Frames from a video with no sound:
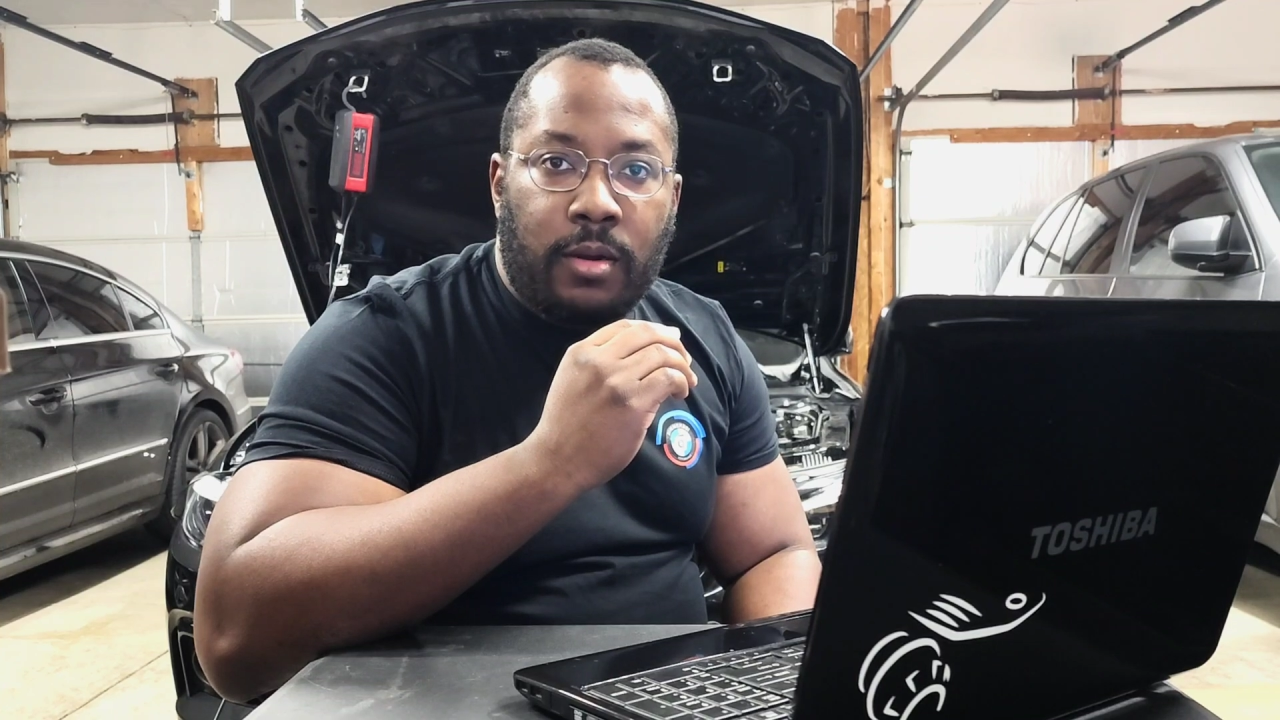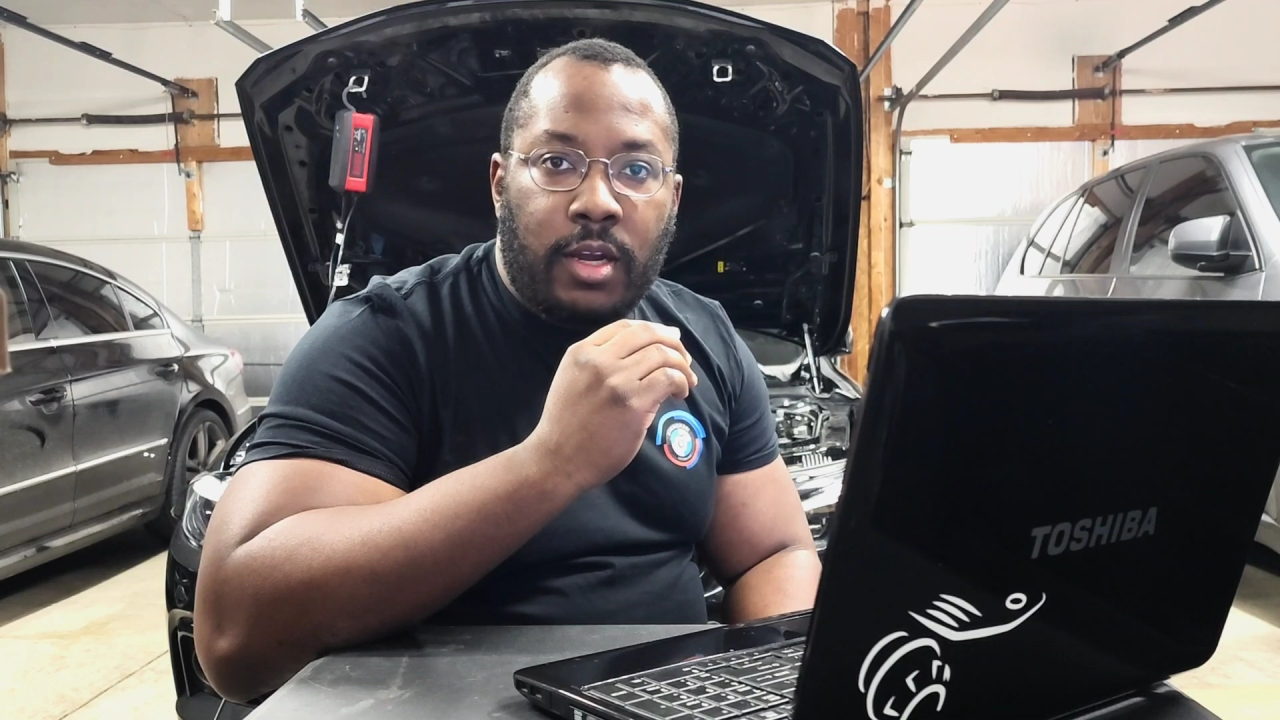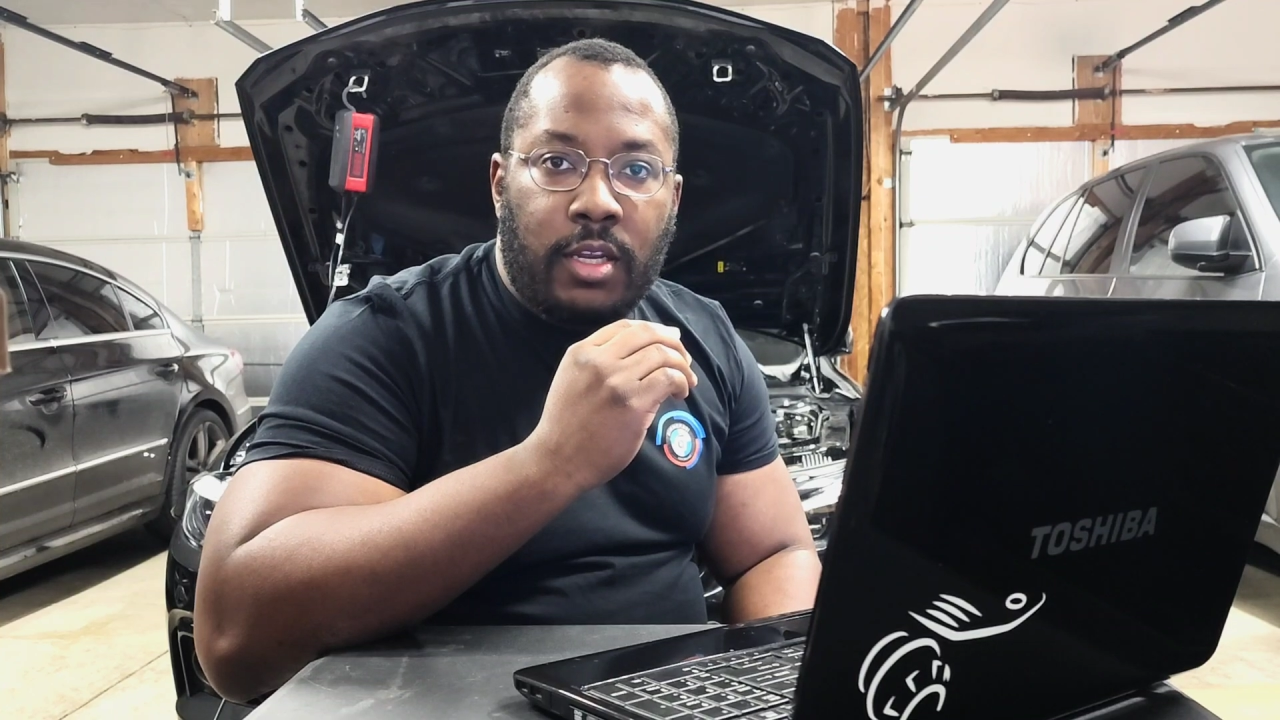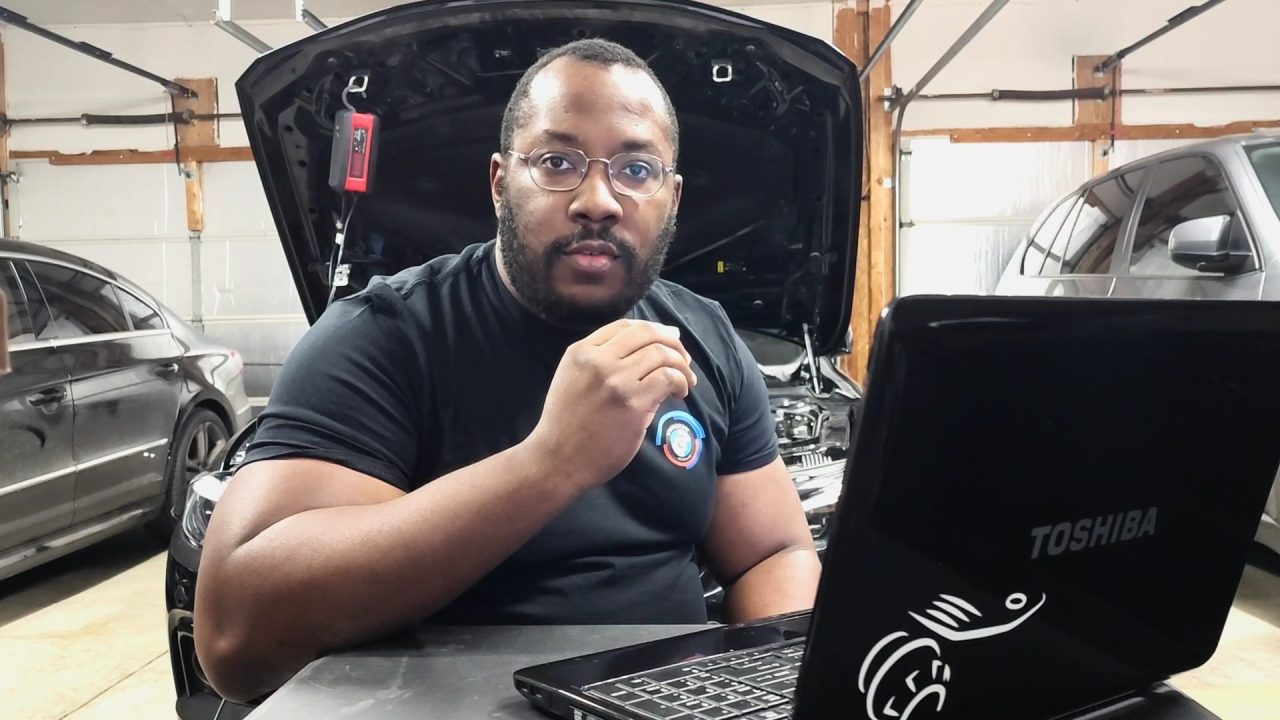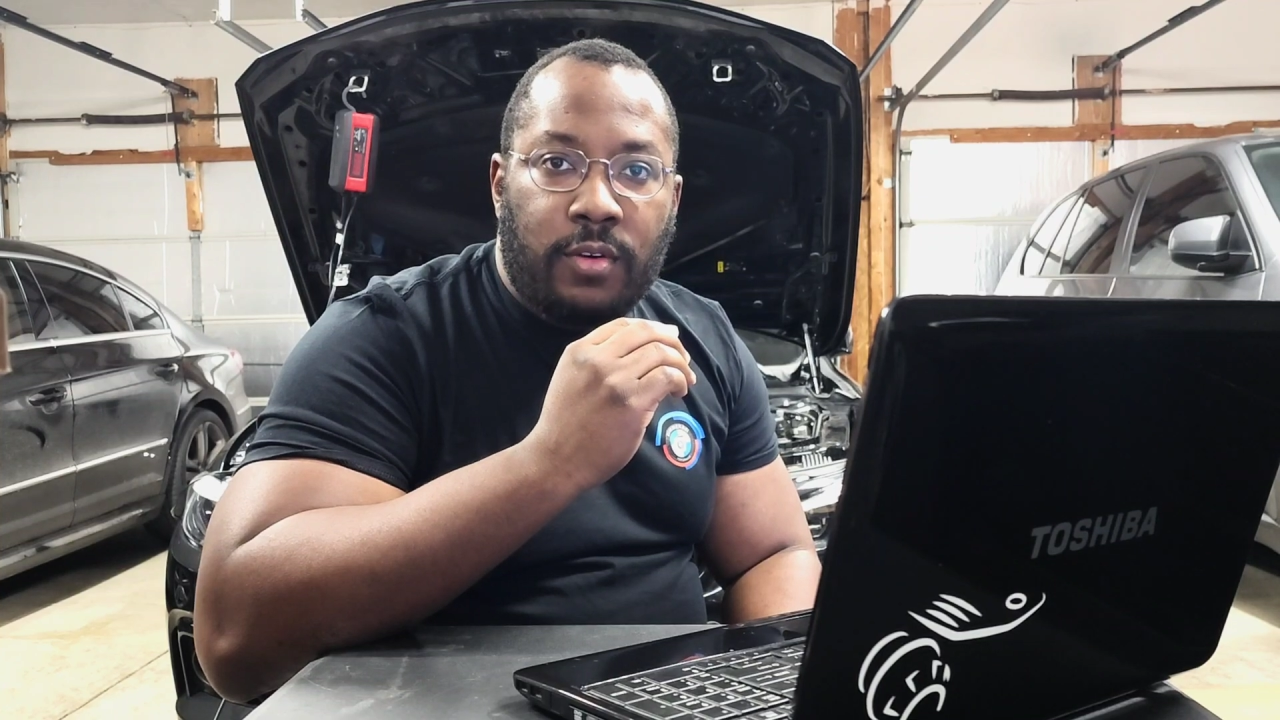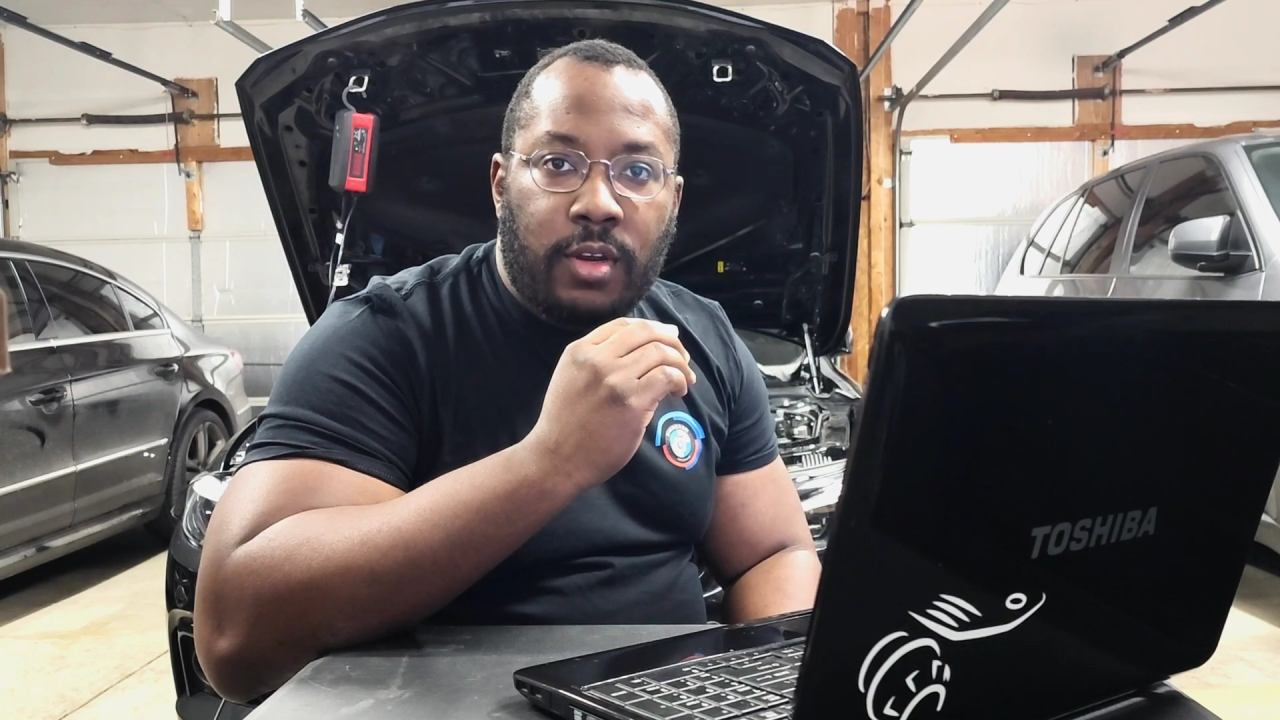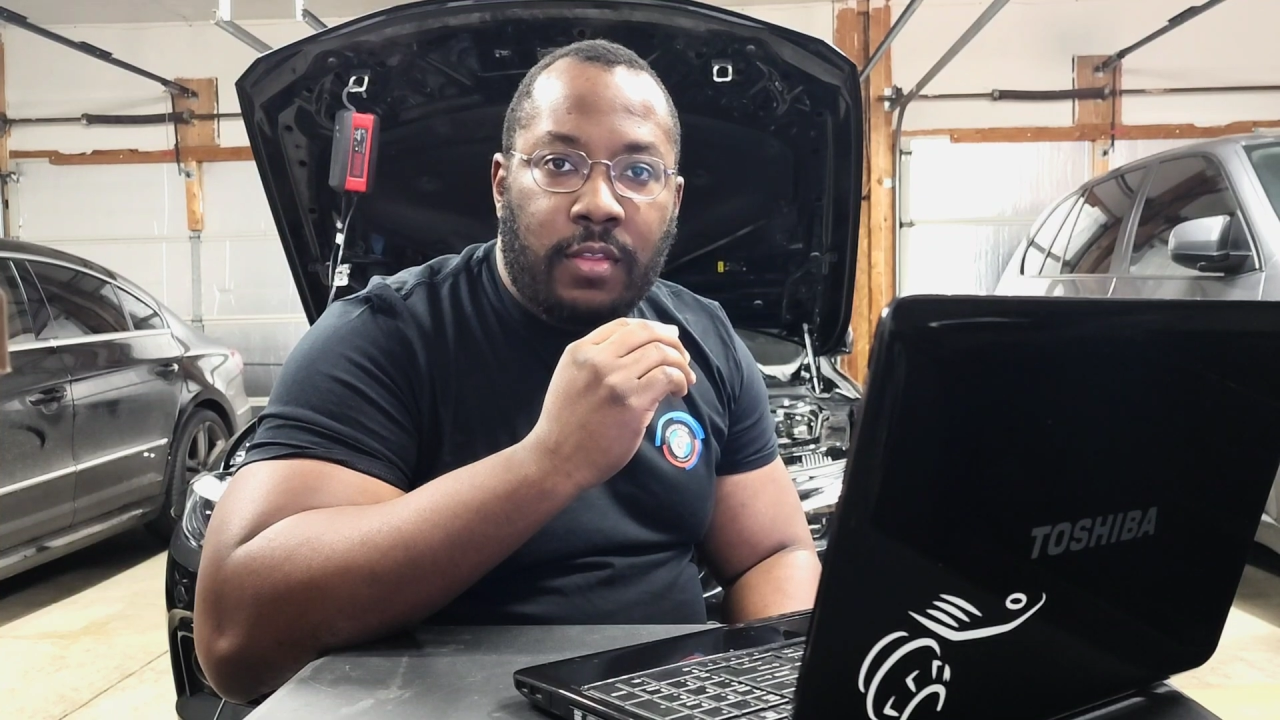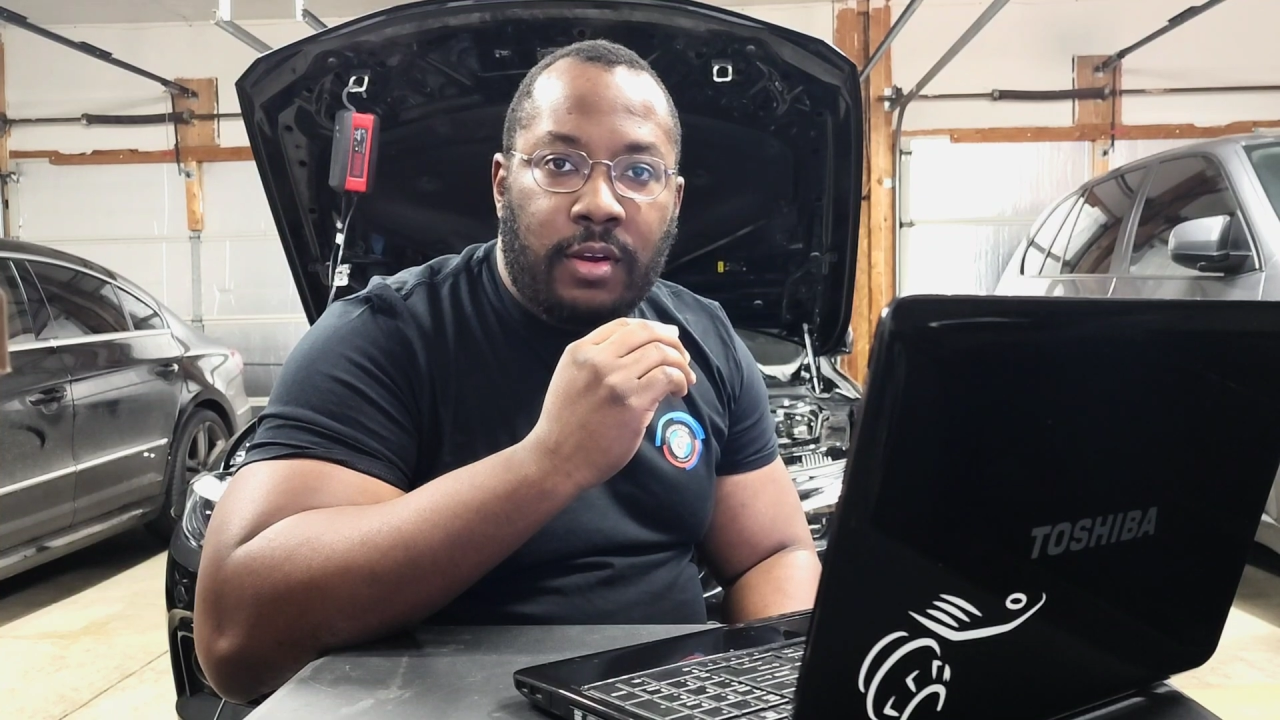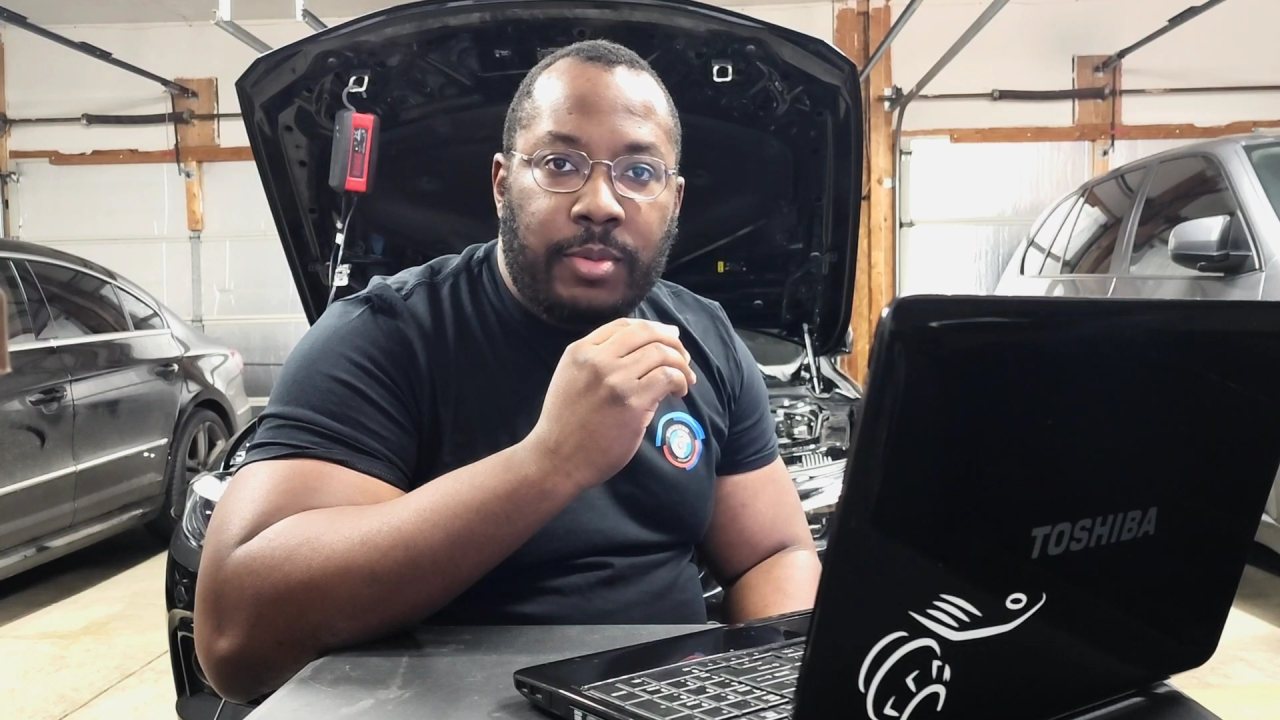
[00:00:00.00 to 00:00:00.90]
garage for another